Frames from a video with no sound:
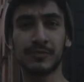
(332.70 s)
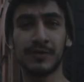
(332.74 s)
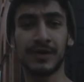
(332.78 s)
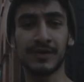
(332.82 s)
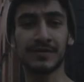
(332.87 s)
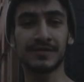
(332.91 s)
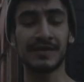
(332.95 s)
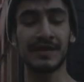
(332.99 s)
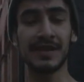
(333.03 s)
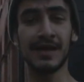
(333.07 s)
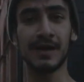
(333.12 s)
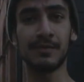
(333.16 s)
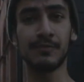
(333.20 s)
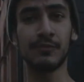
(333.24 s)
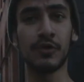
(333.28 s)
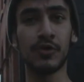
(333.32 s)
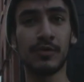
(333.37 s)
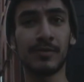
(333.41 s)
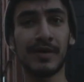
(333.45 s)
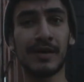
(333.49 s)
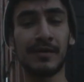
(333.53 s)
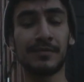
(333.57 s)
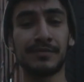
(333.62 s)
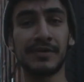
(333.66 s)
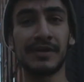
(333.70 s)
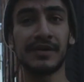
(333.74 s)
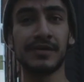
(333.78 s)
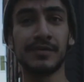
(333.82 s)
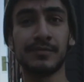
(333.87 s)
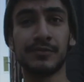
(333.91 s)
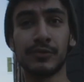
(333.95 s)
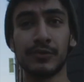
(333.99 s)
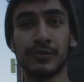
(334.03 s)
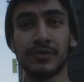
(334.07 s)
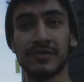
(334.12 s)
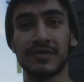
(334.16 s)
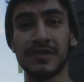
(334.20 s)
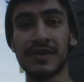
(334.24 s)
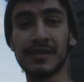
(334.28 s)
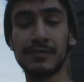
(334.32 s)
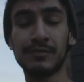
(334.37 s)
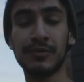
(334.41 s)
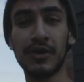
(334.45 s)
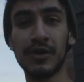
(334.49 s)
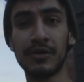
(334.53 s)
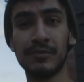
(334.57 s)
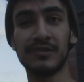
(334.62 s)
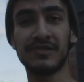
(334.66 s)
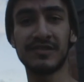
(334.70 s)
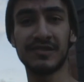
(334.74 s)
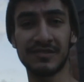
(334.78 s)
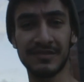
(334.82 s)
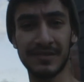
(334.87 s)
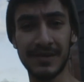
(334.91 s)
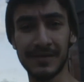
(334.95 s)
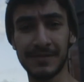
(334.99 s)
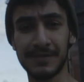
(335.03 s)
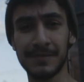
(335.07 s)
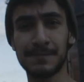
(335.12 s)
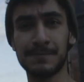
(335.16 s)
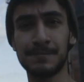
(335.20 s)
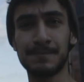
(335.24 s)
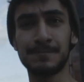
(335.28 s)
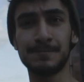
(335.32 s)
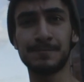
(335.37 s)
Bar to learn more about billiard balls and the polymers inside them.